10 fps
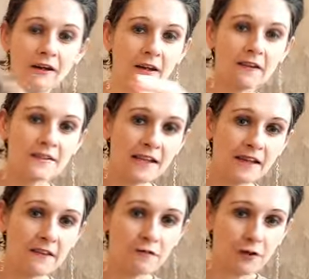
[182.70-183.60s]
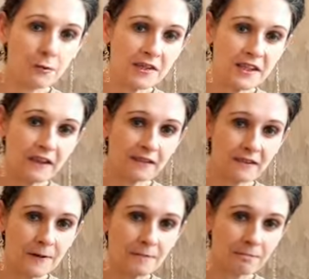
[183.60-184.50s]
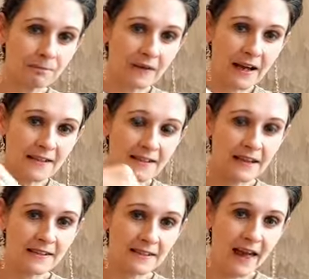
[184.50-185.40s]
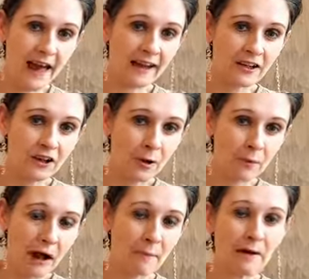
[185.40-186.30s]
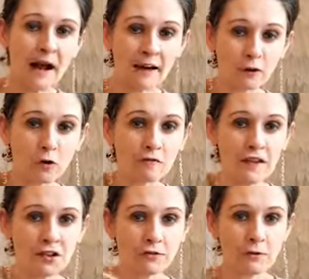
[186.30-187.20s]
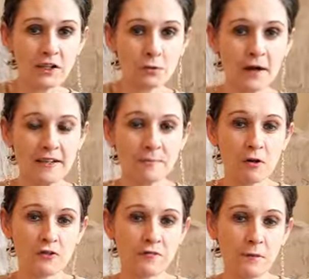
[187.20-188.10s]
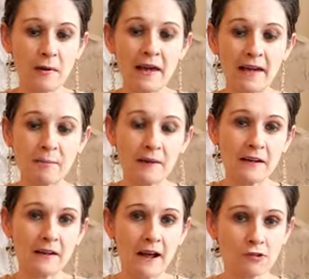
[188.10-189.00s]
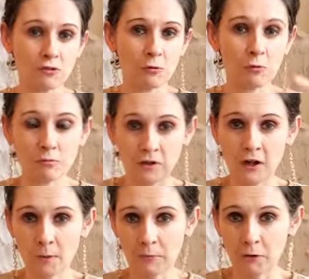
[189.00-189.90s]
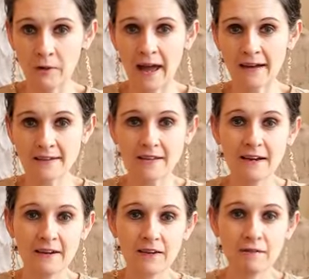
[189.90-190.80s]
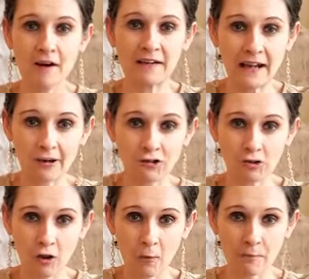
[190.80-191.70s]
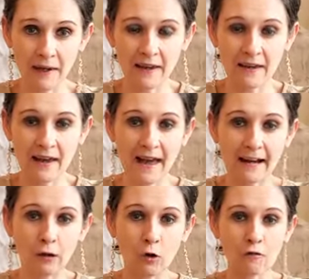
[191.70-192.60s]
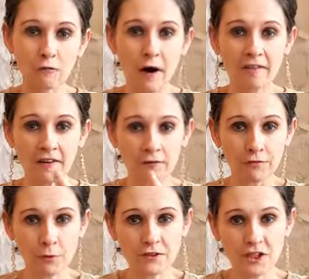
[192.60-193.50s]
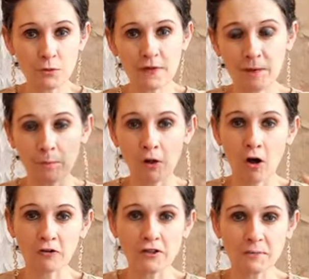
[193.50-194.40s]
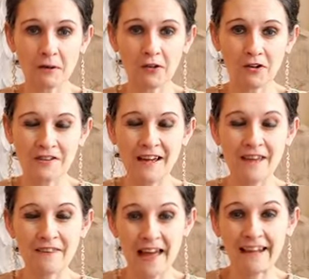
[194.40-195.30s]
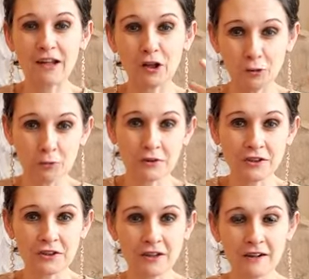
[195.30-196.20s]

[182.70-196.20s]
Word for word: you can see the rooting is, is there. You know, I mean, I love these rooted wigs because for me, being a natural, you know, brunette, they're very natural on me. And I love wearing the rooted with the blondes because then it looks